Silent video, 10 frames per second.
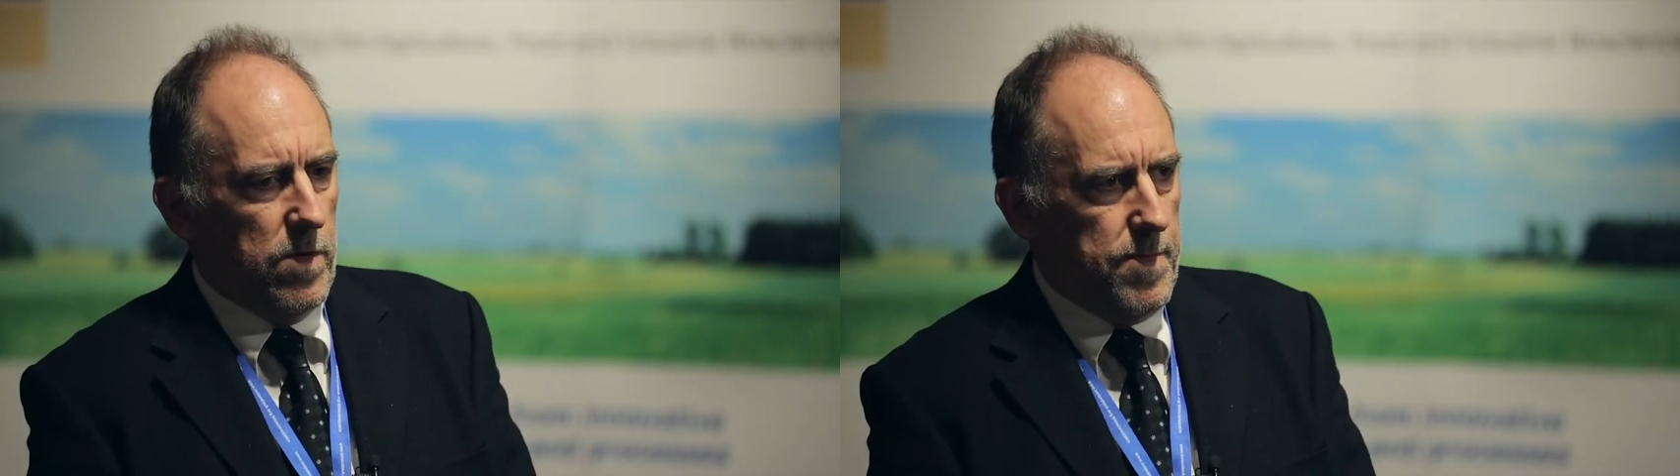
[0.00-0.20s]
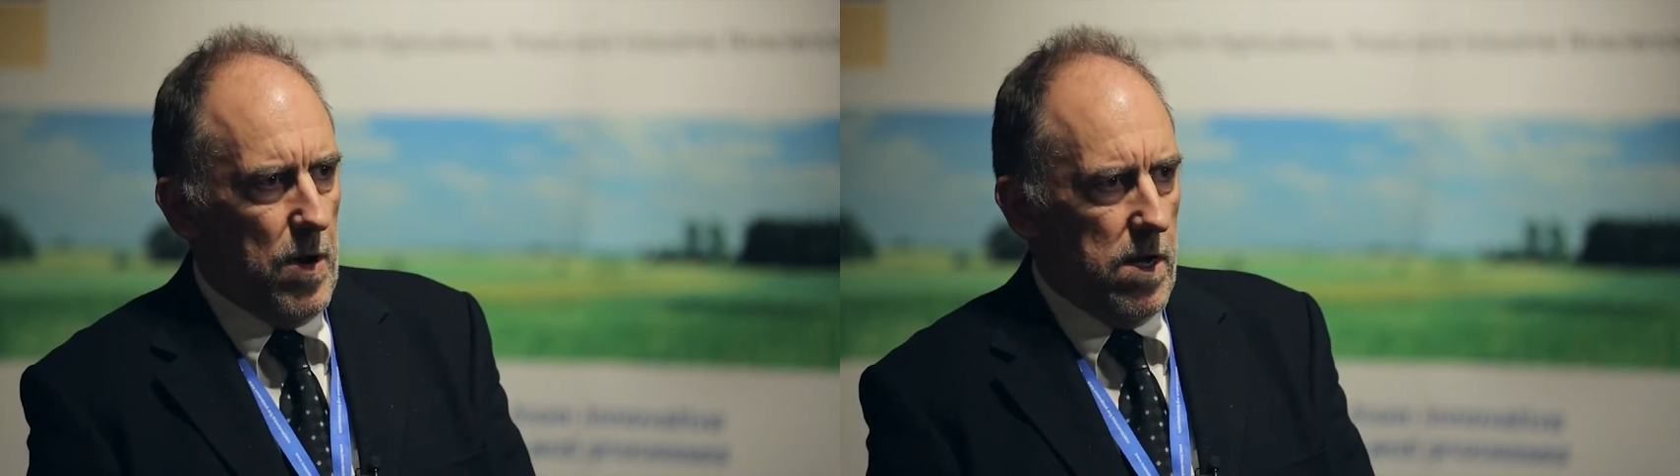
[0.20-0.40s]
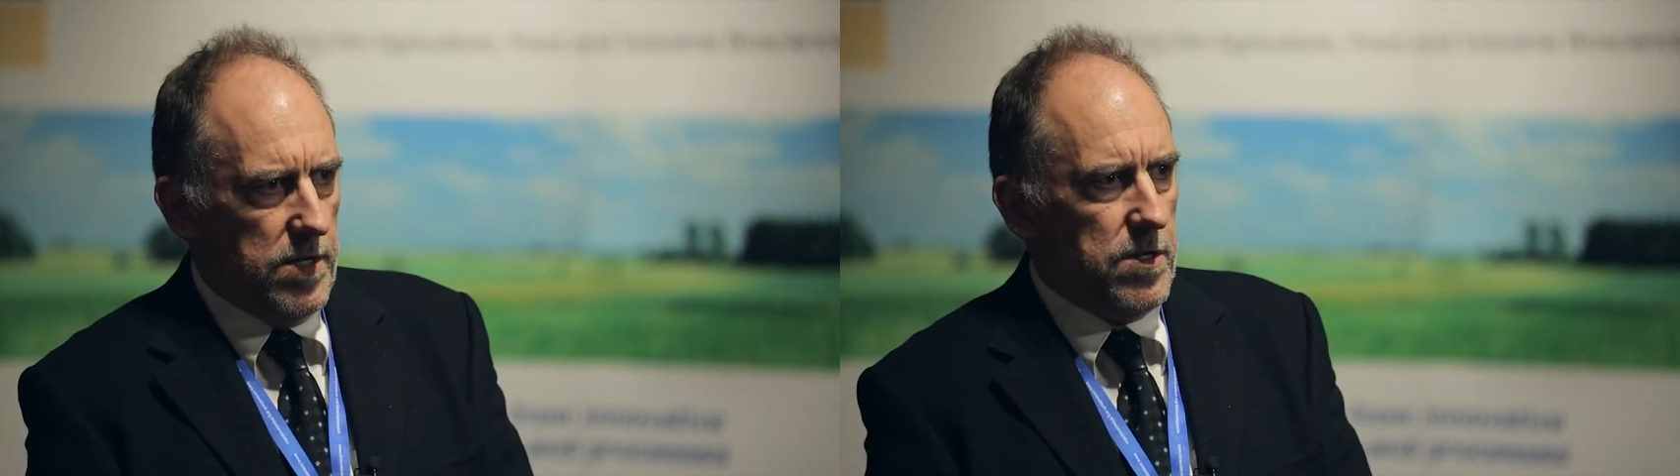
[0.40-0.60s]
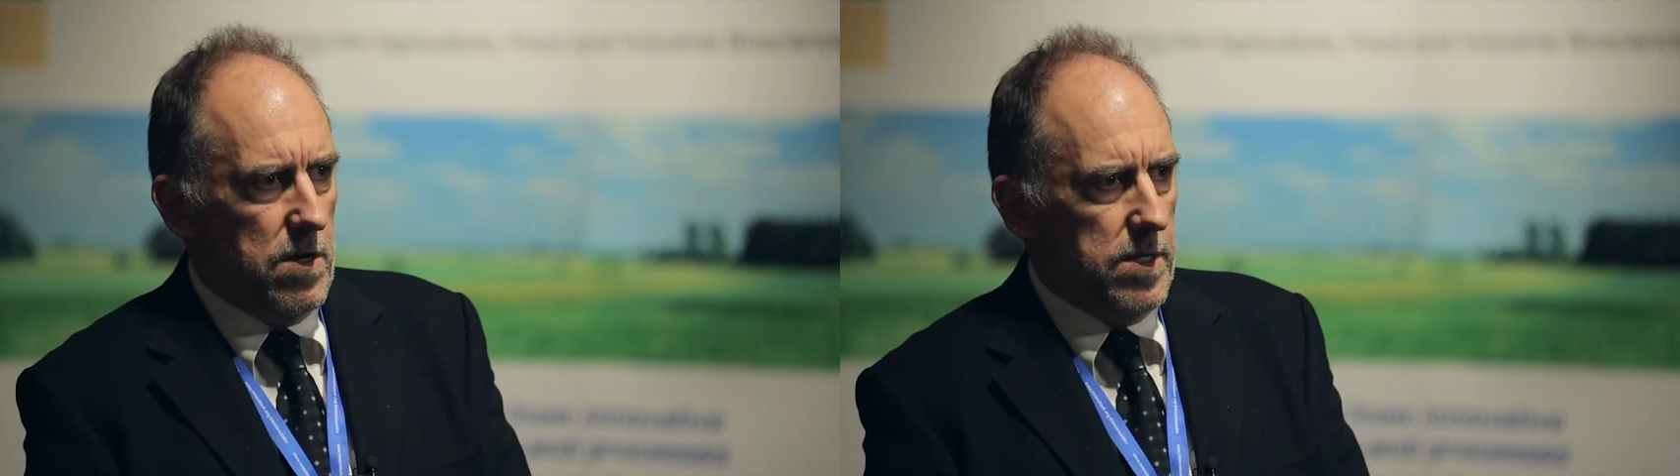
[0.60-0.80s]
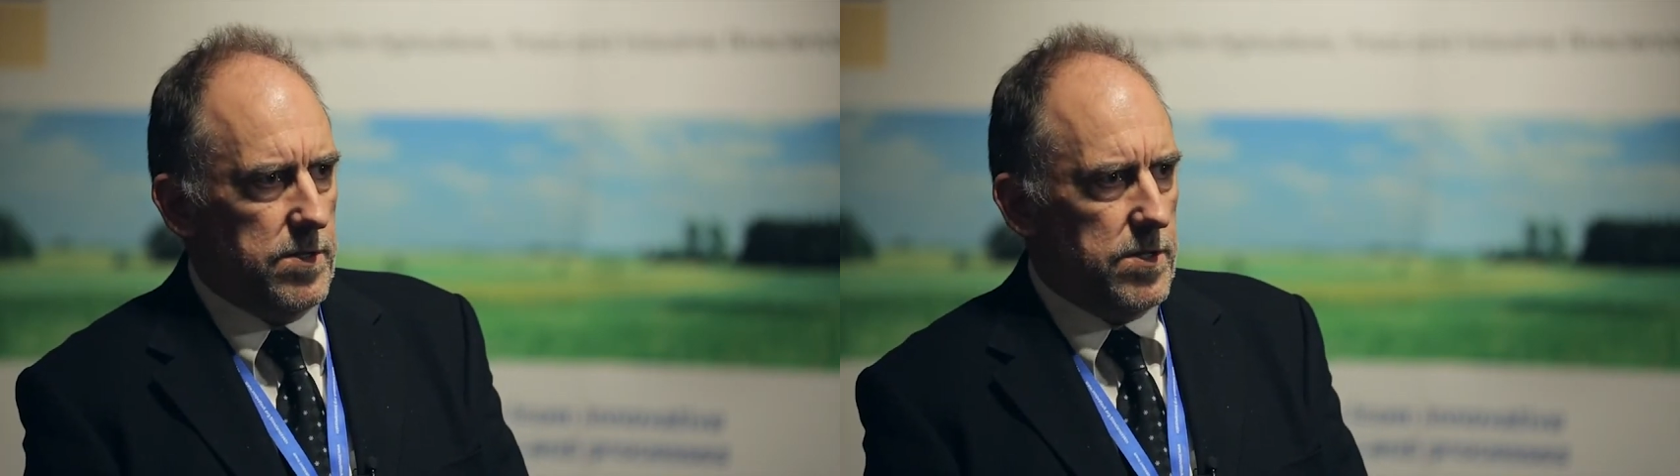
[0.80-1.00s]
with
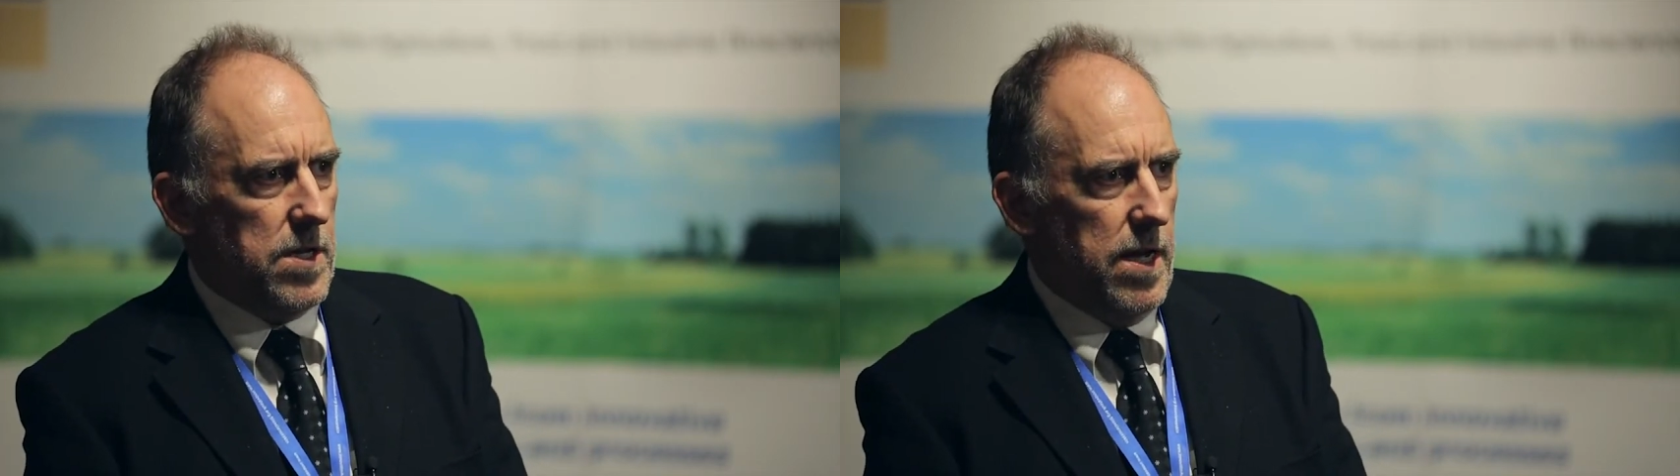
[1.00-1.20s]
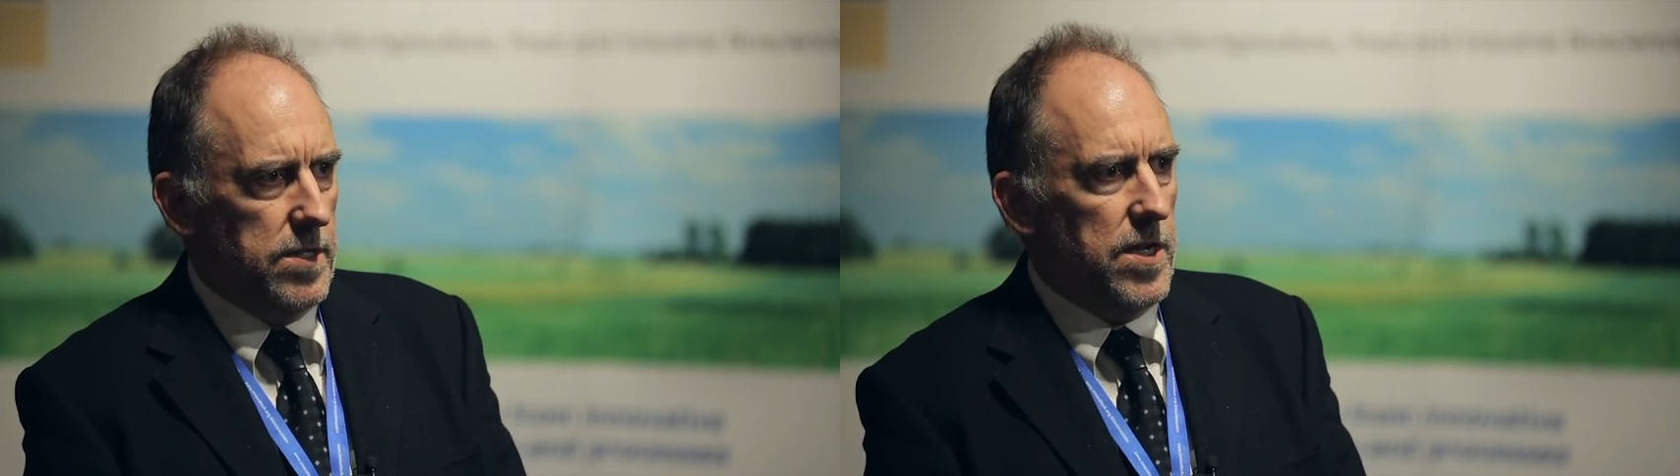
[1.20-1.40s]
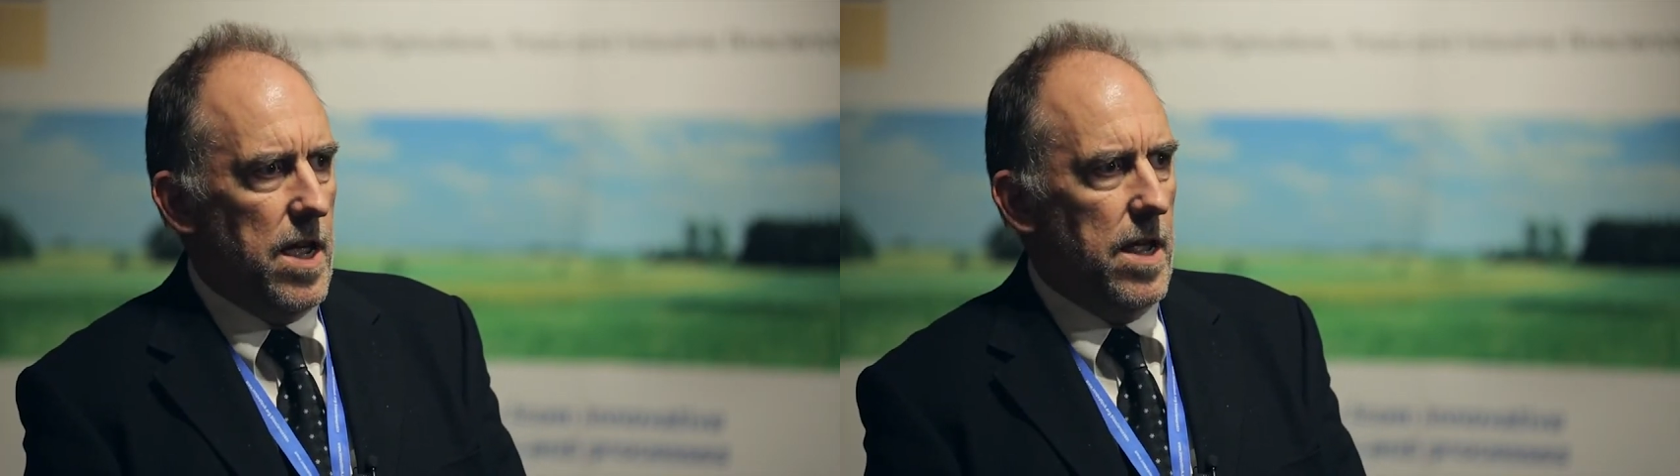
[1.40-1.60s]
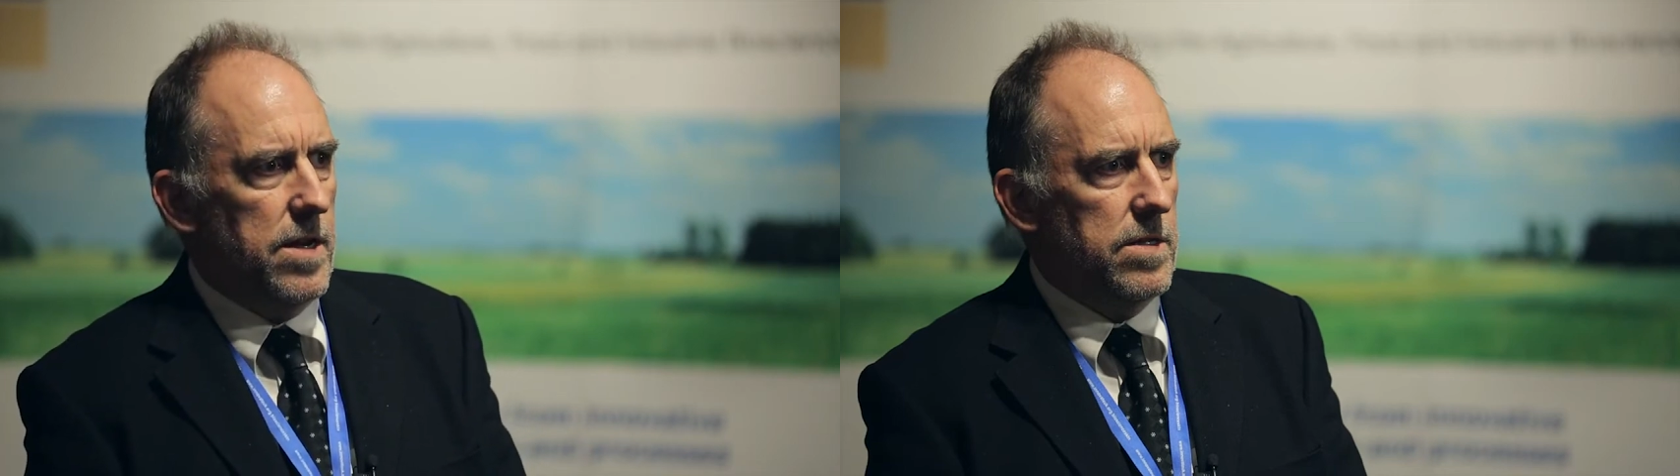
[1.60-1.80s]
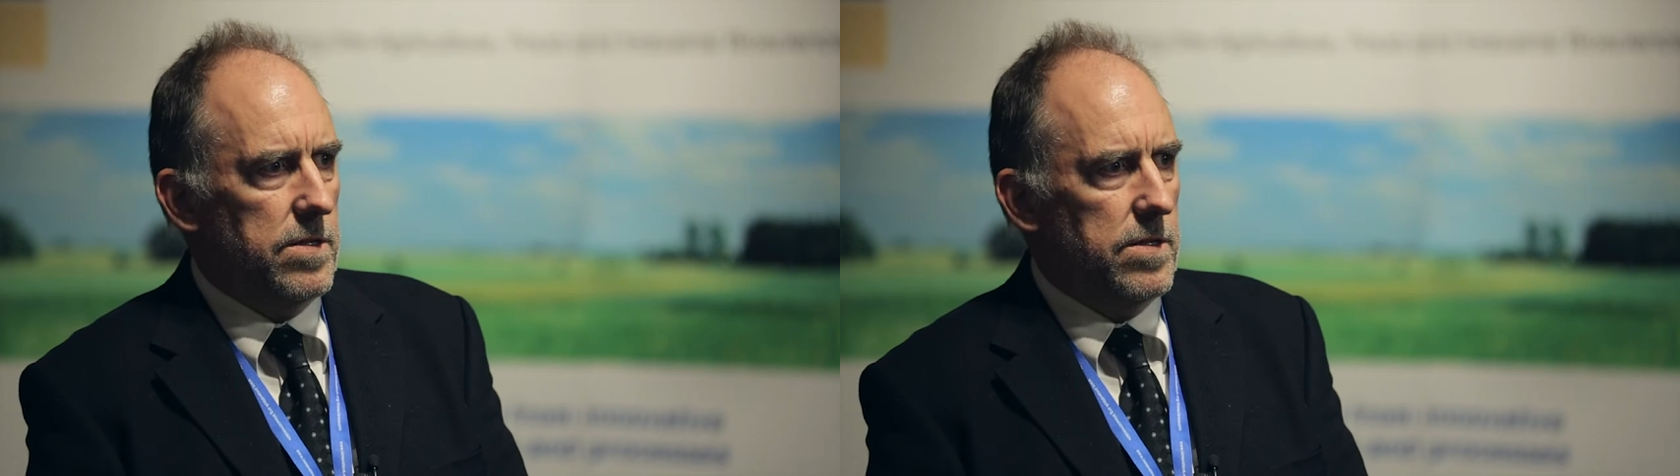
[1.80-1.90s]
Biosciences KTN